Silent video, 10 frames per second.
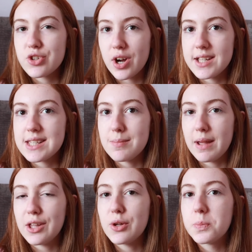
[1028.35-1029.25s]
tries to
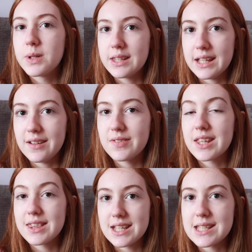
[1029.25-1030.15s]
make you believe
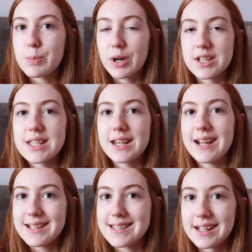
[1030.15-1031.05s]
that this person
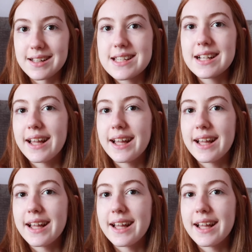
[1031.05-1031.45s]
is guilty,